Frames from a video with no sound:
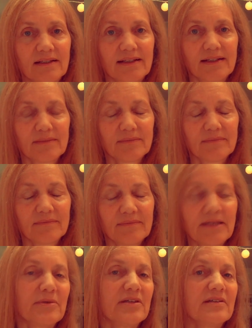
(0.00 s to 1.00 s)
And it
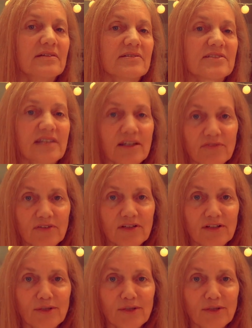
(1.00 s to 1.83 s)
may be safer than